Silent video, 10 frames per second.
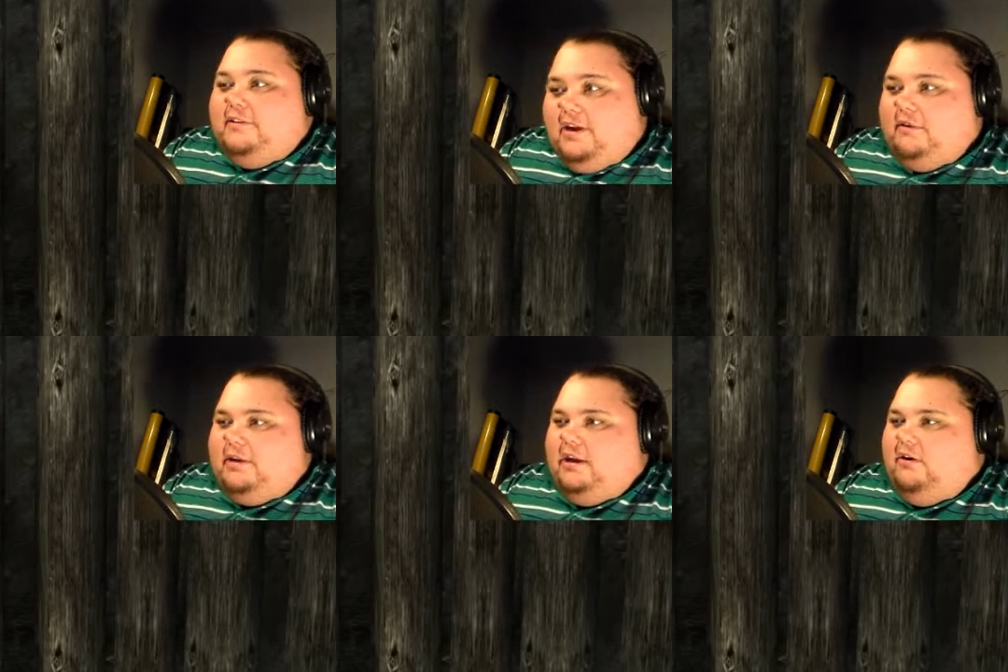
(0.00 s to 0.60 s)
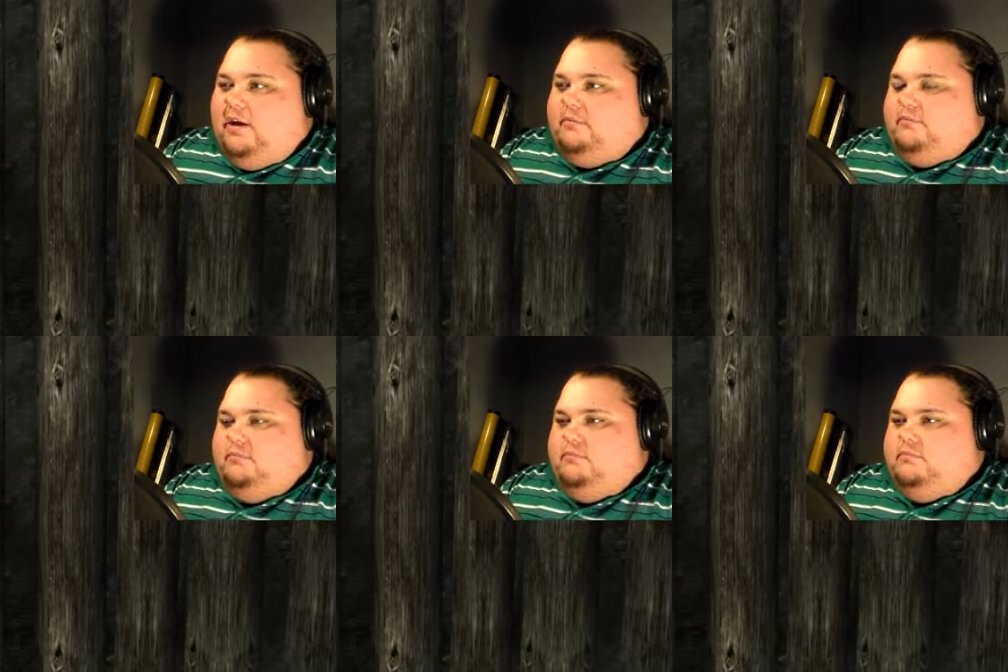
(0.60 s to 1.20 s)
there we go. I,
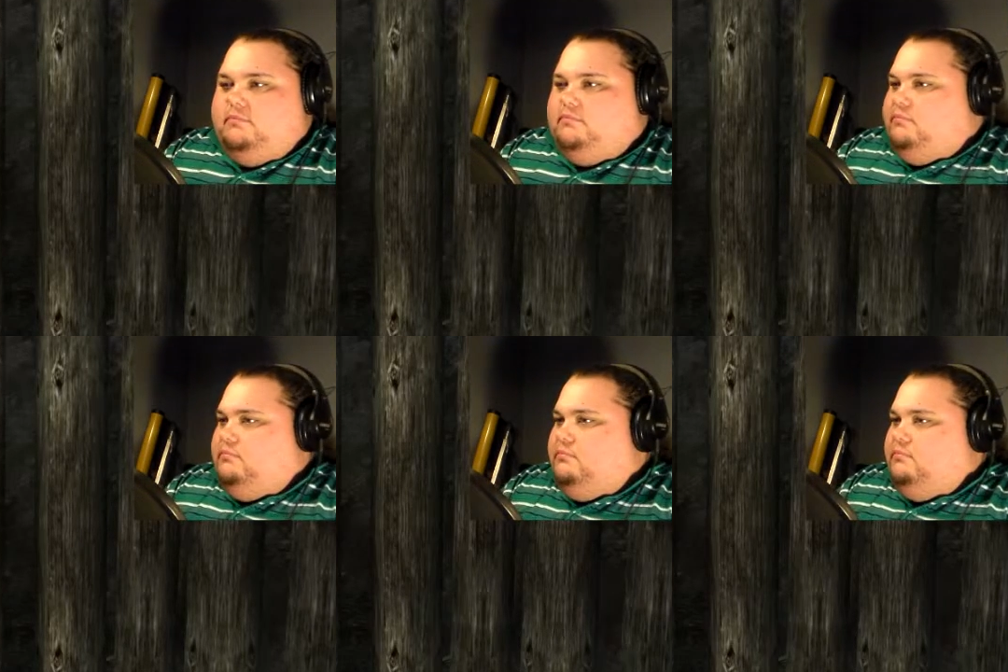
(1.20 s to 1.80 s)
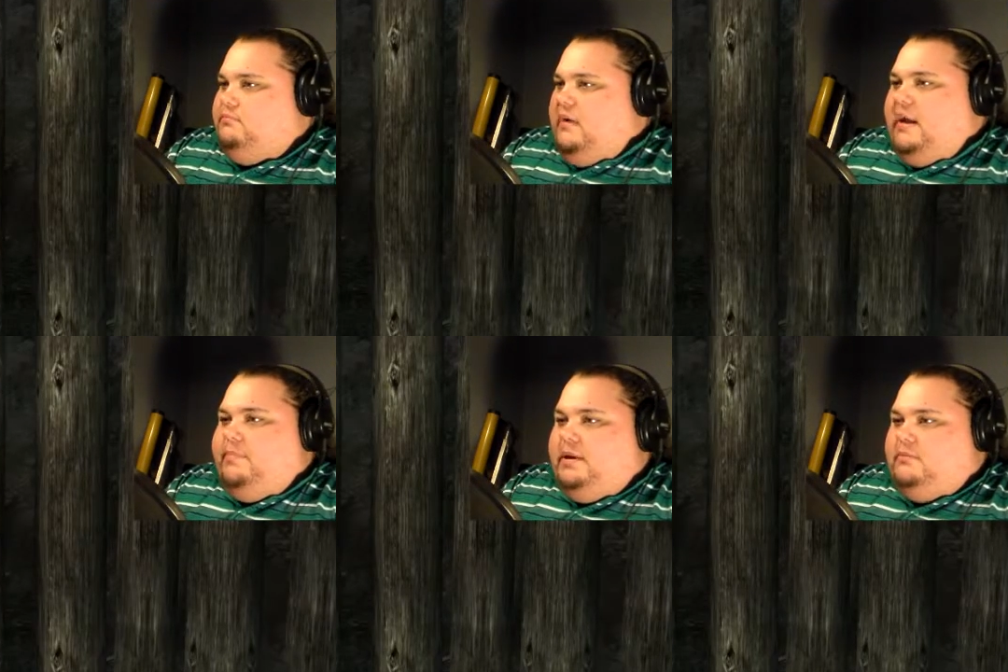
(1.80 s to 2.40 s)

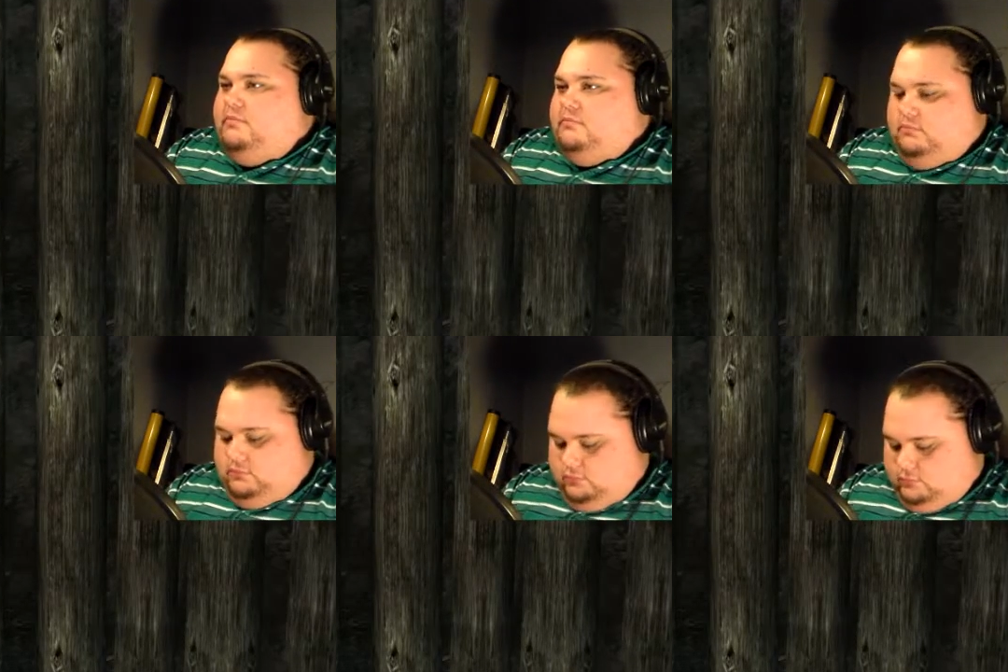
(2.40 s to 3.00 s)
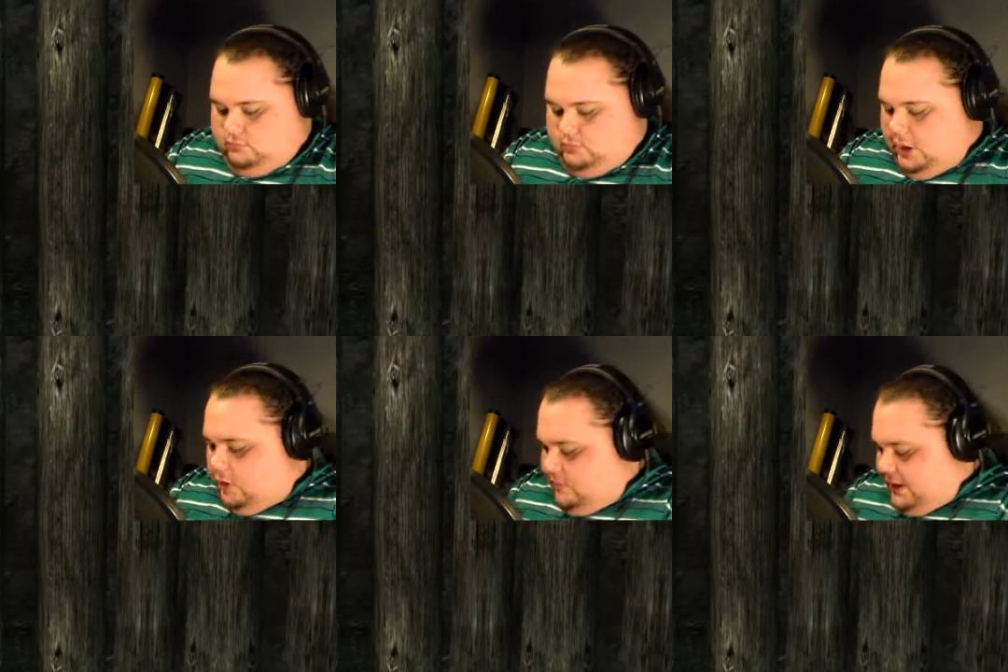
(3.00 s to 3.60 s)
I beat...
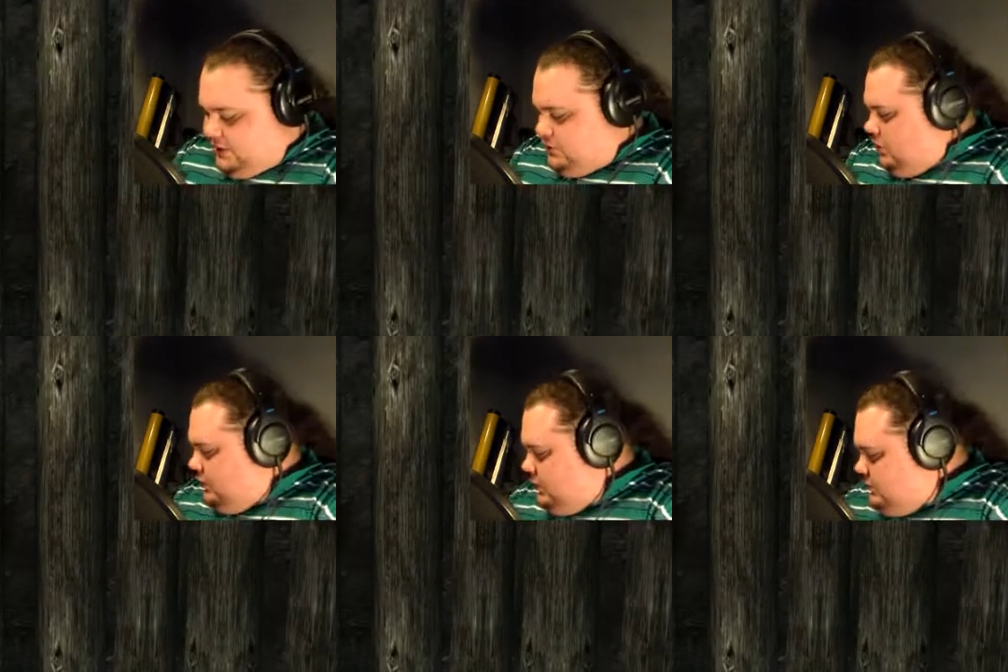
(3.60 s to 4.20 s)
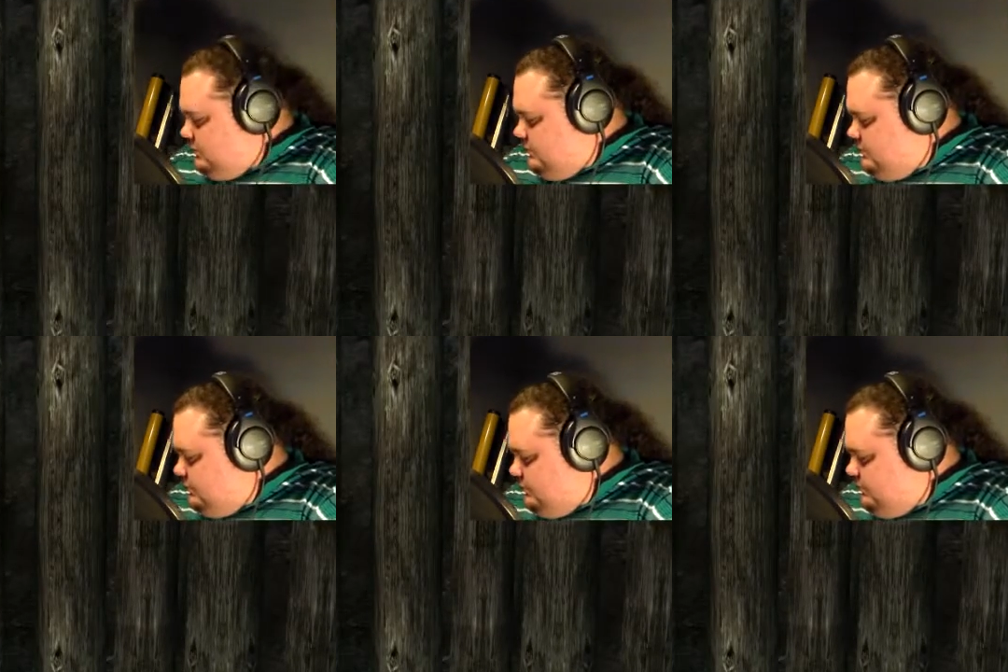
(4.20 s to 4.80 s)
Oh, my controller
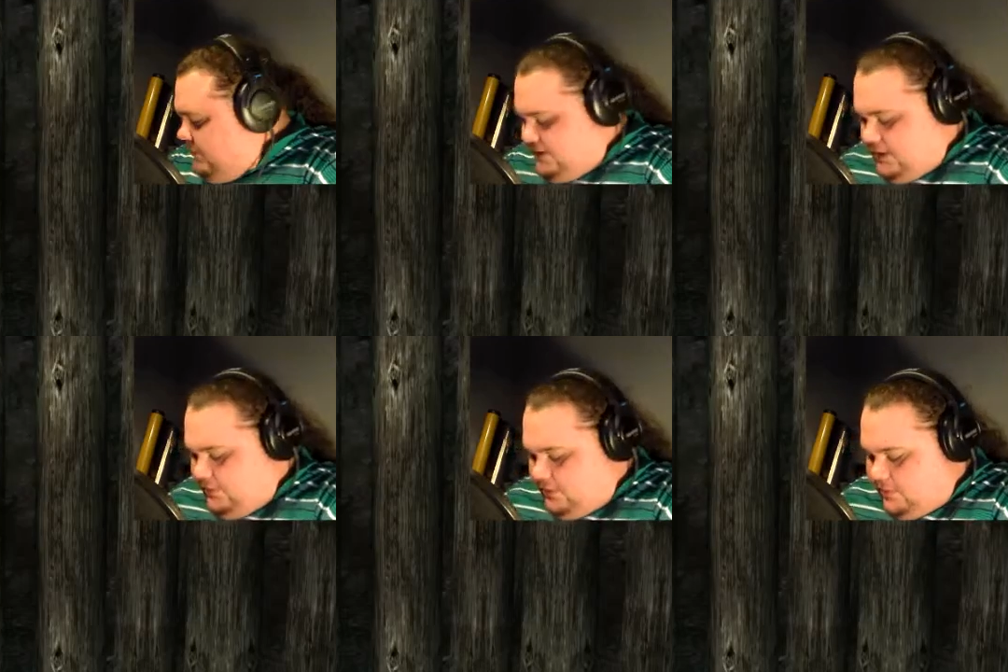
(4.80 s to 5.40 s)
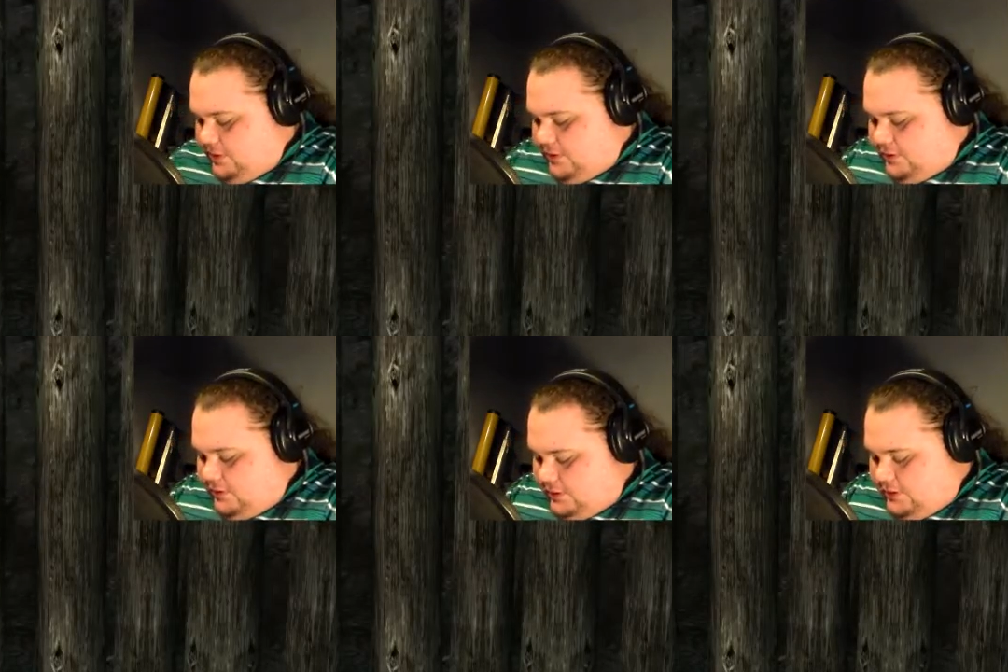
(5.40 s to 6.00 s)
messed up a little bit.
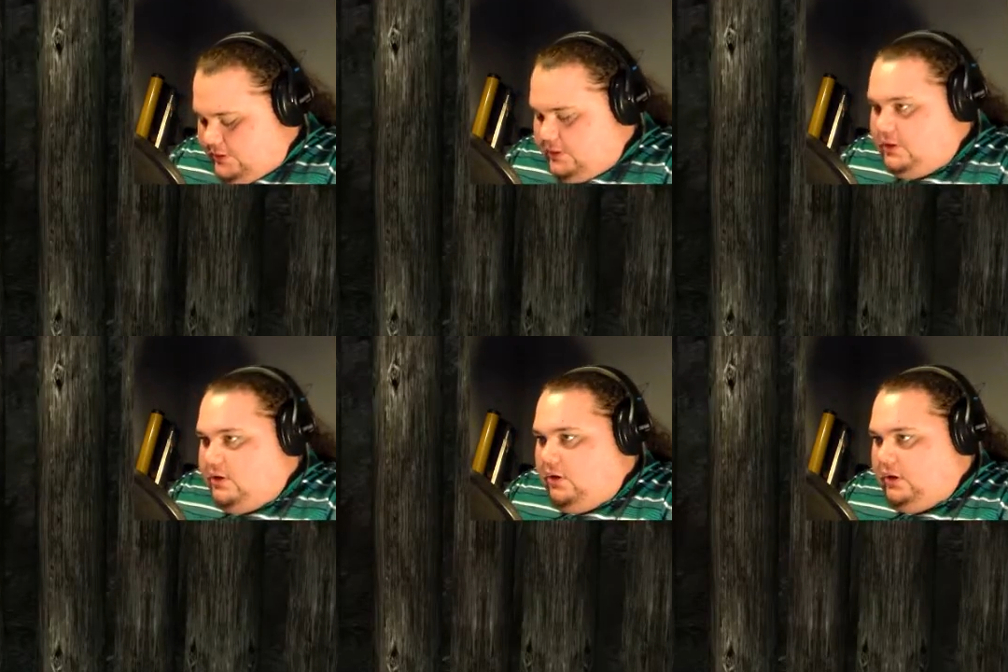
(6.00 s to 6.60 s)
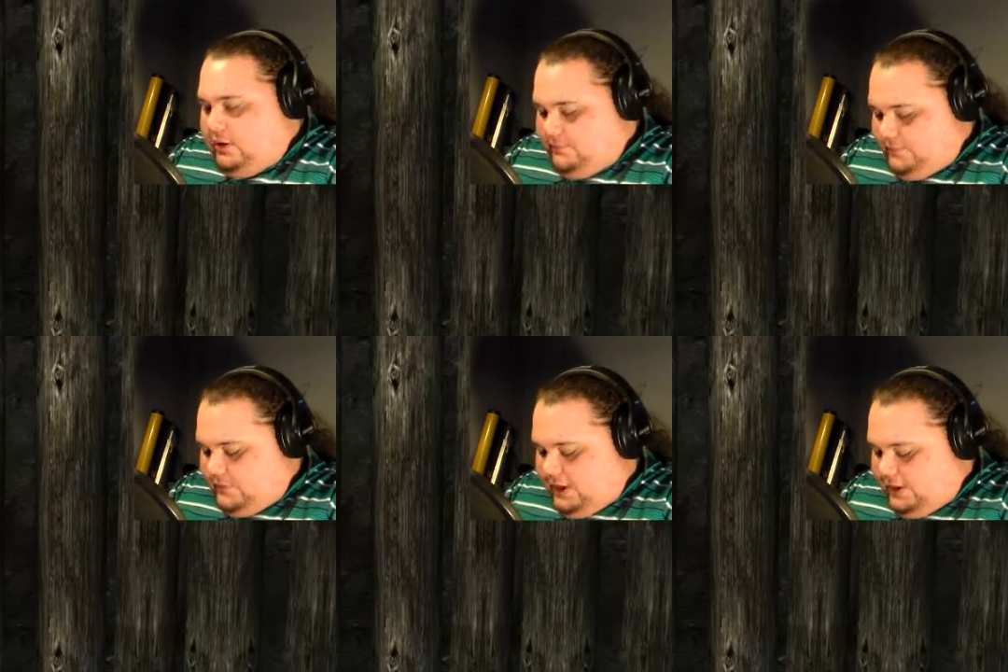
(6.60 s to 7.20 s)
Hold on.
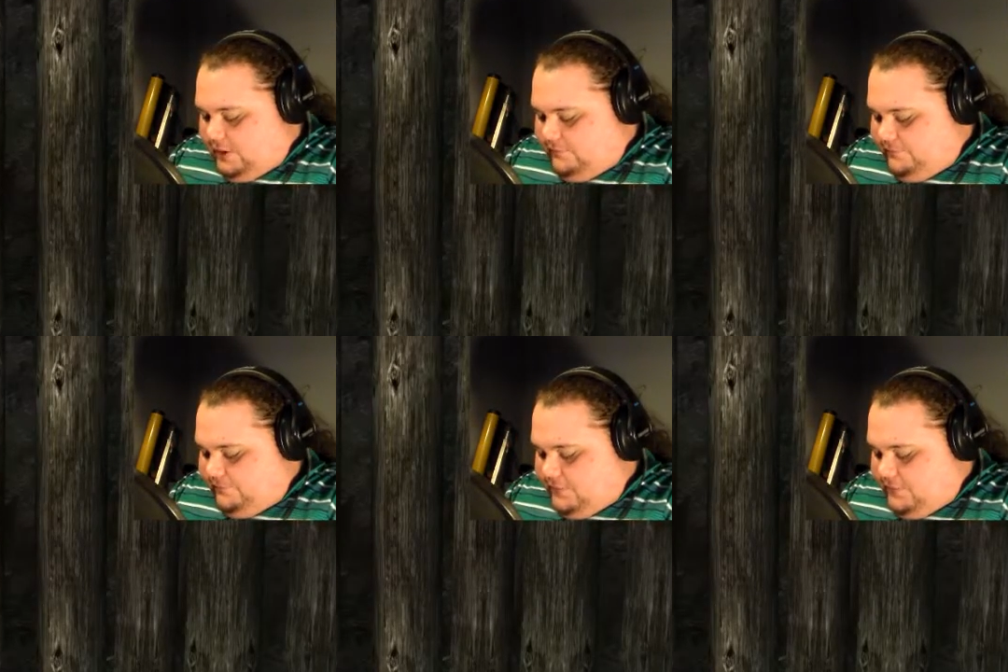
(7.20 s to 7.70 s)
Hang on.